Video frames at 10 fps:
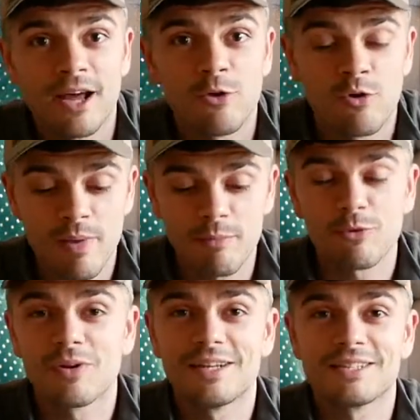you remembered
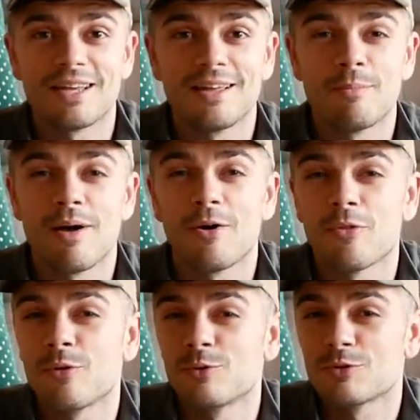what I said about
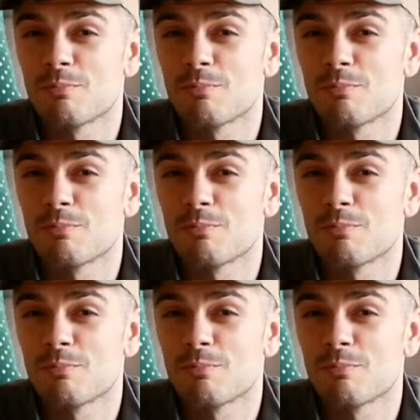those